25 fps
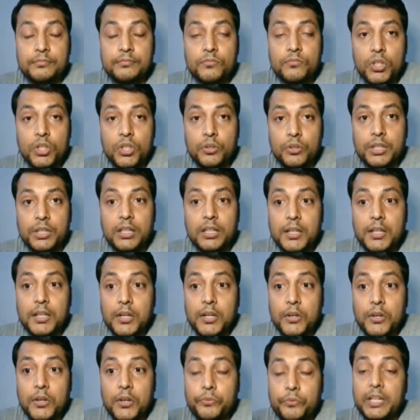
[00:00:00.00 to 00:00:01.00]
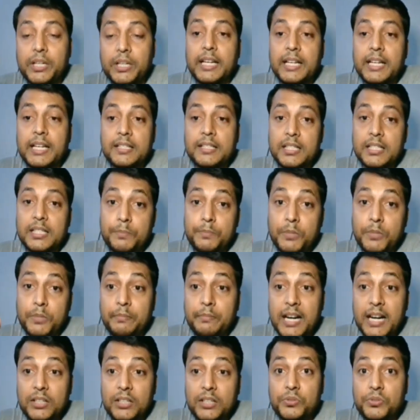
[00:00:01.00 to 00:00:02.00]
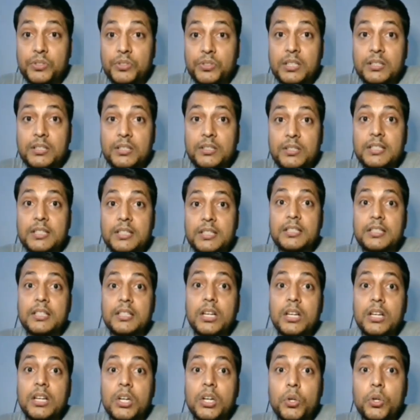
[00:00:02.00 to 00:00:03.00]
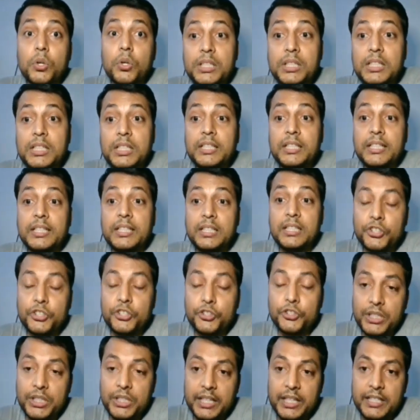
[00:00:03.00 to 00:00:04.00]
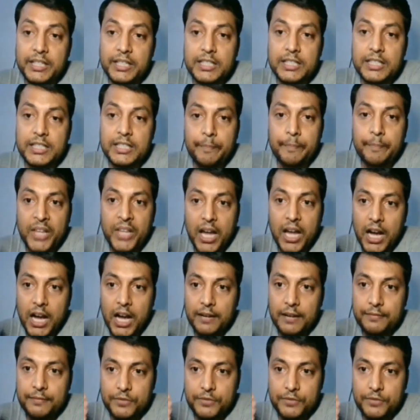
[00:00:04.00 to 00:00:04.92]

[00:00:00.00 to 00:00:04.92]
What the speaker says: Okay, whereas spermatogenesis only initiates after